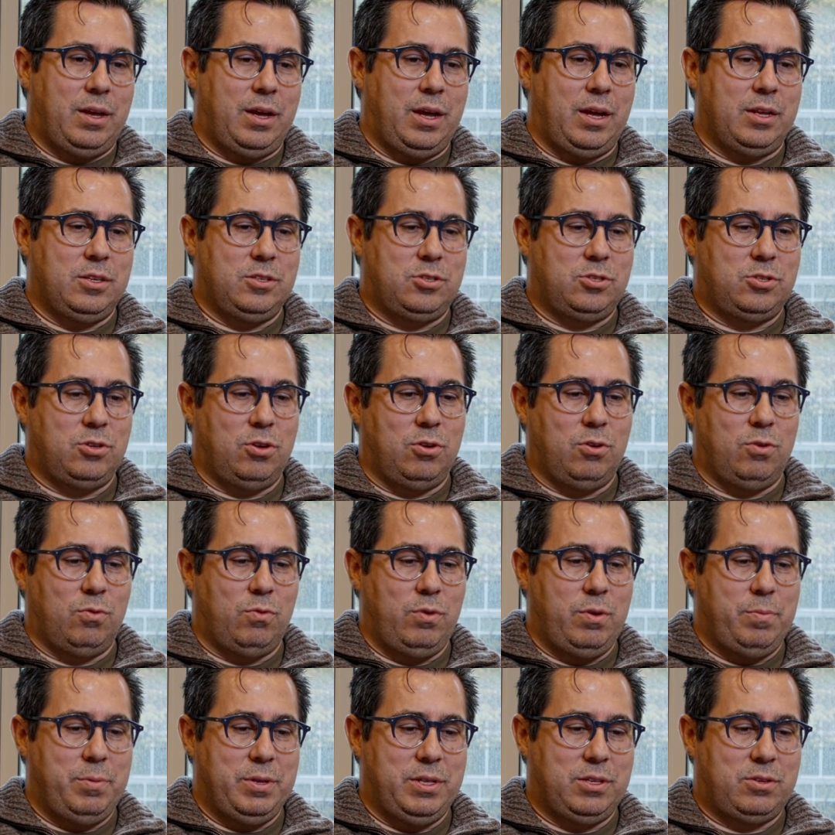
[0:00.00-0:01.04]
And so
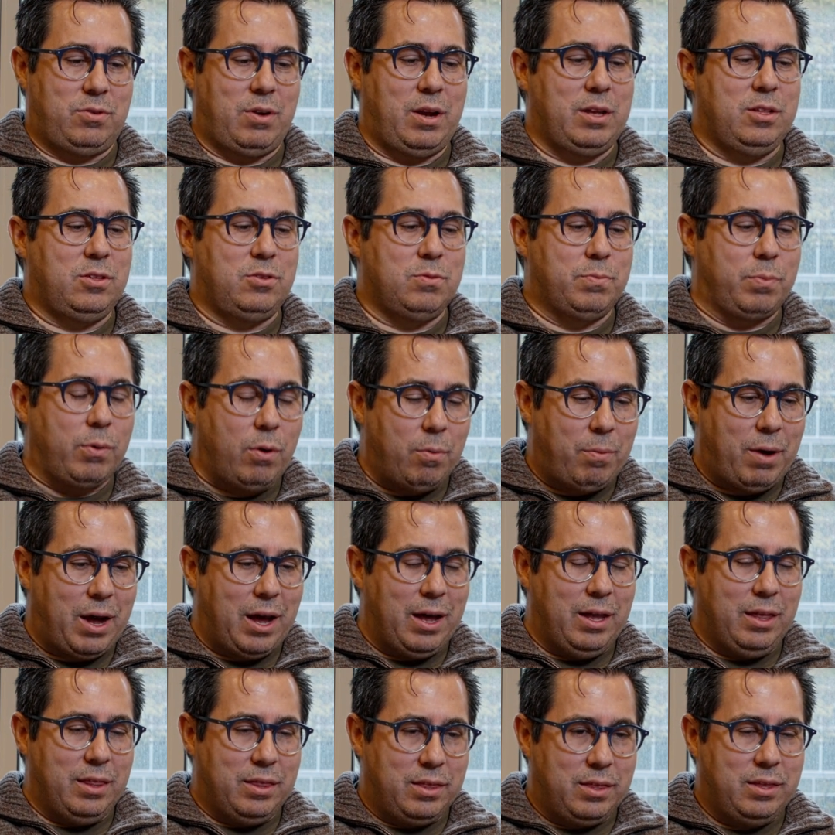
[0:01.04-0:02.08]
we've been trying to
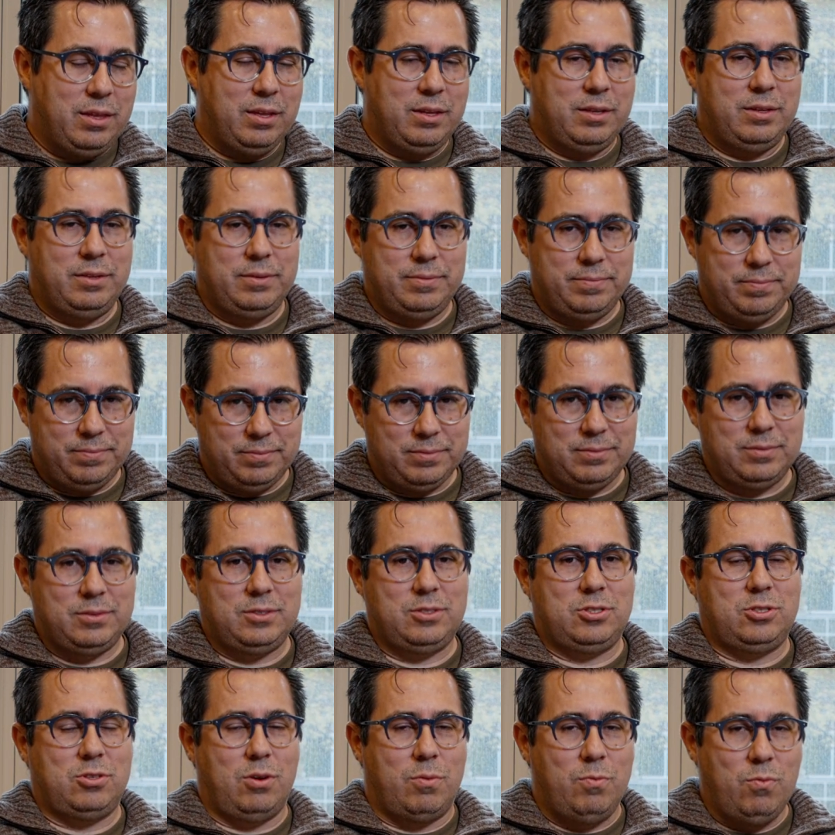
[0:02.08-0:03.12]
provide
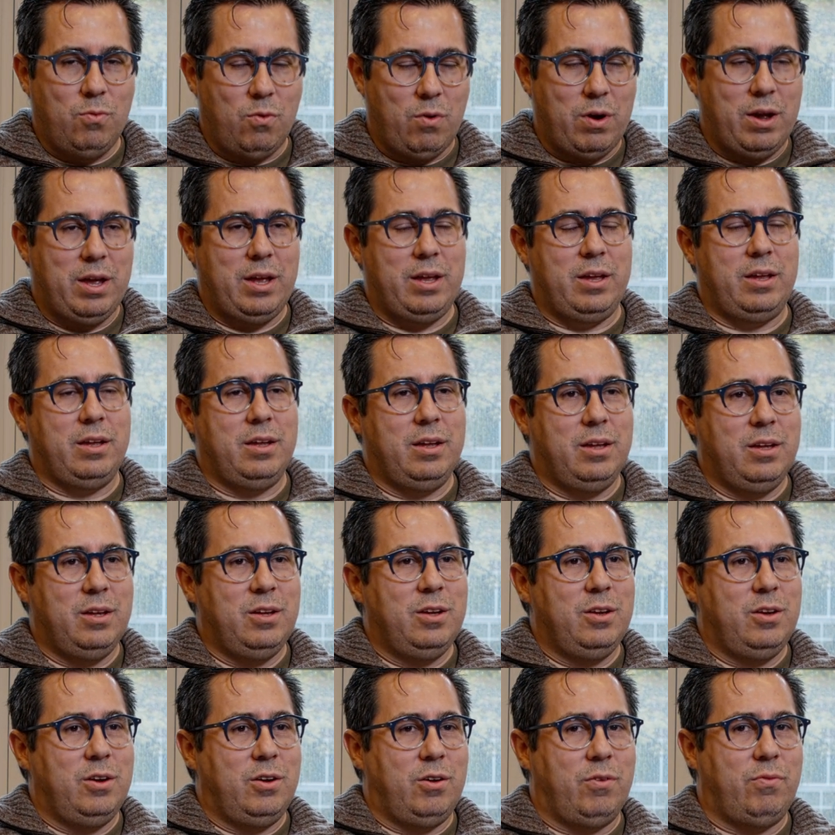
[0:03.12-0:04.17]
some way
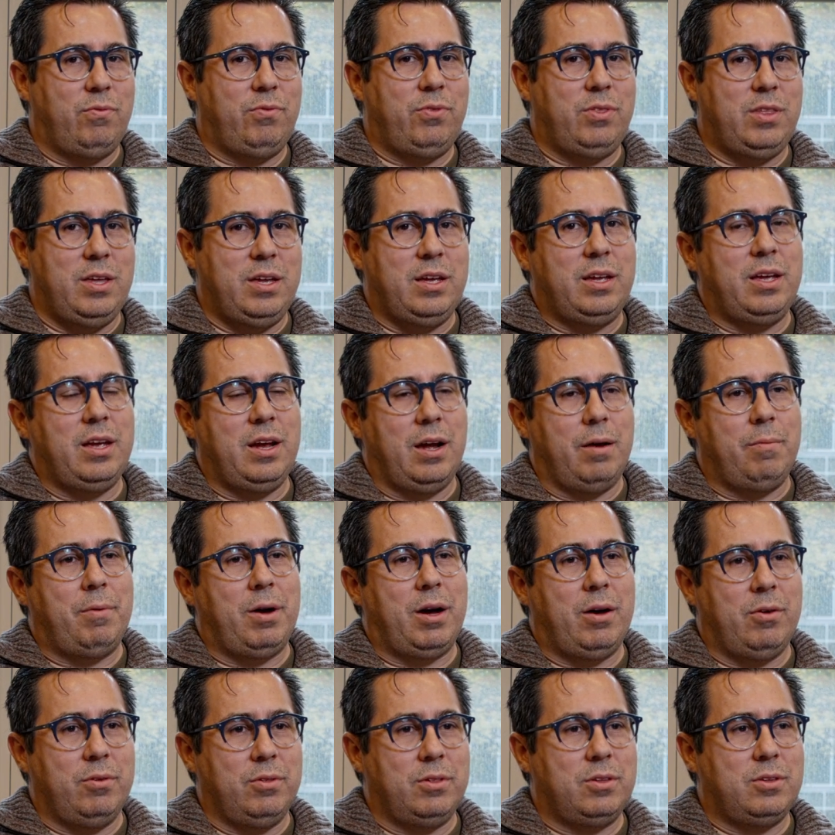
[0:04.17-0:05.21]
of thinking
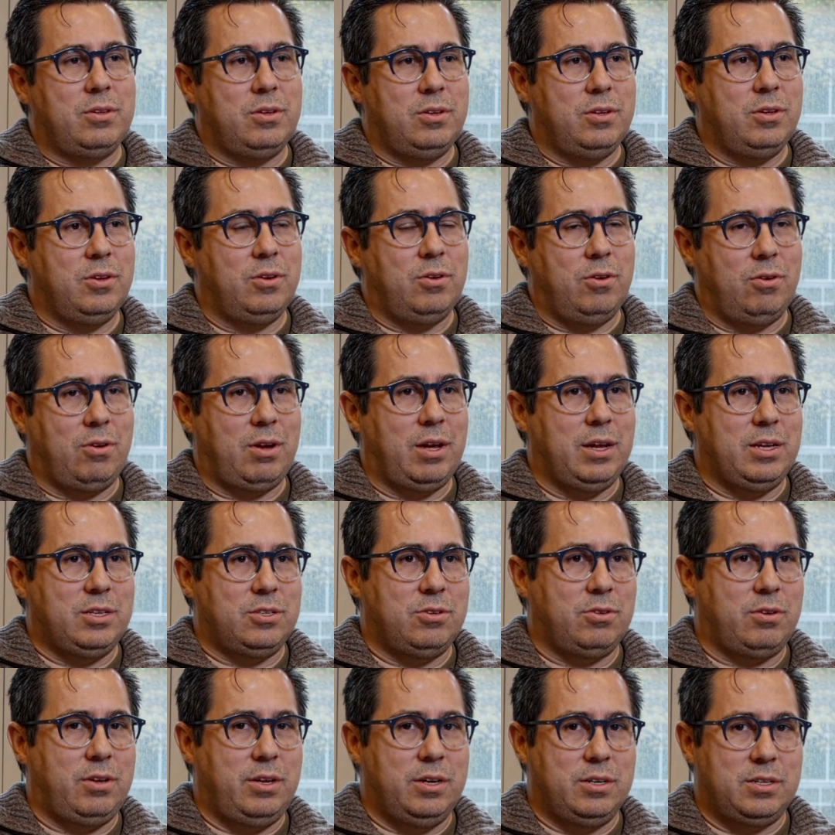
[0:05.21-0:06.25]
about, okay,
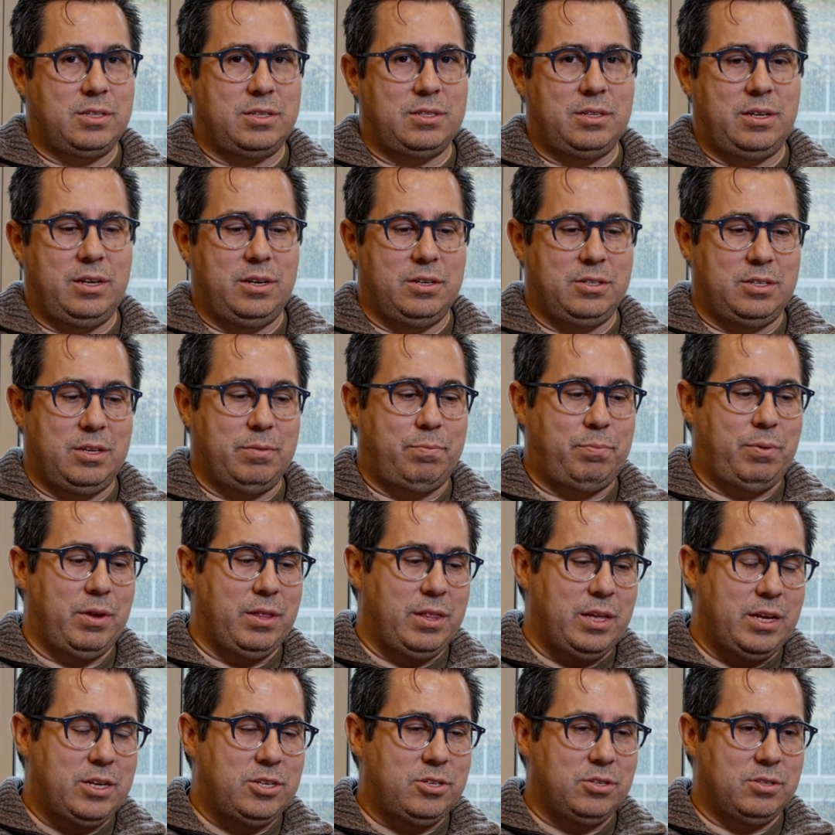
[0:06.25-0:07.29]
so here's, here's the
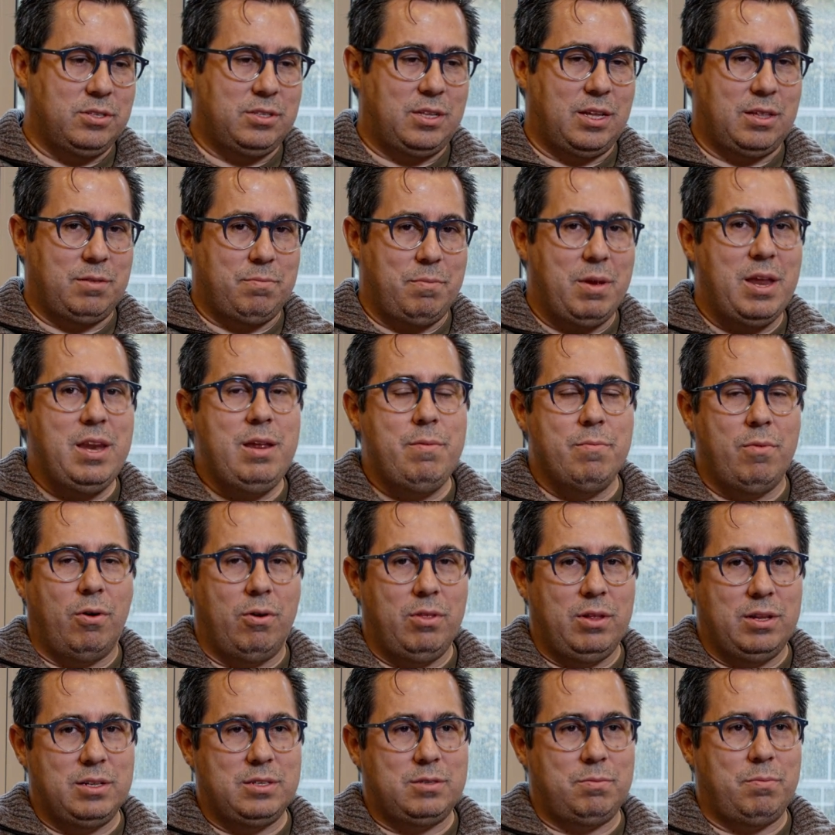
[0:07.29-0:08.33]
predictions that many
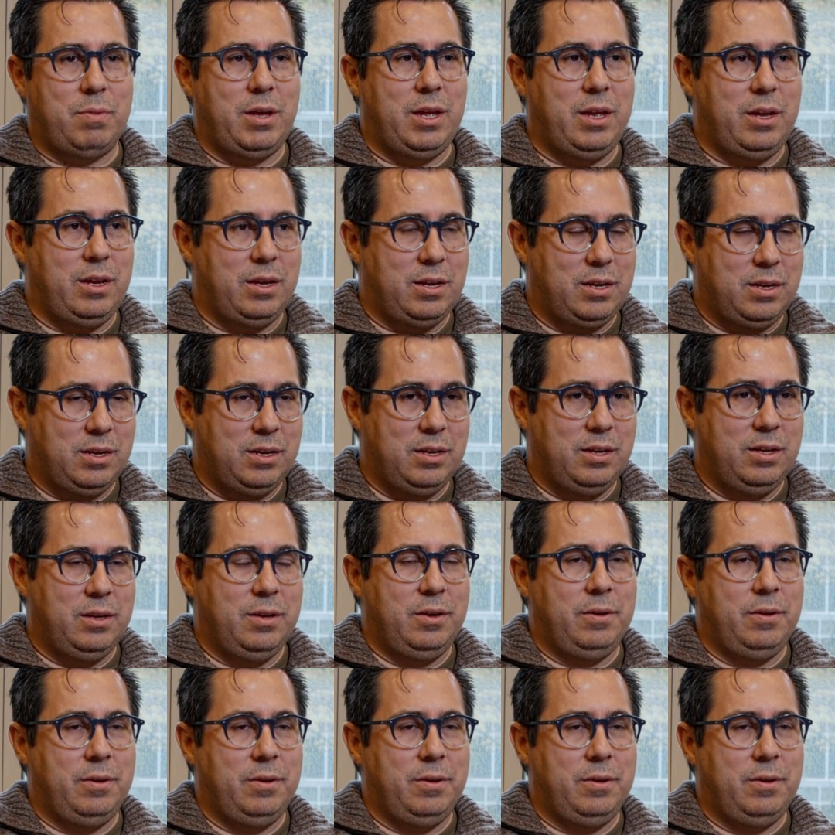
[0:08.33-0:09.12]
models make.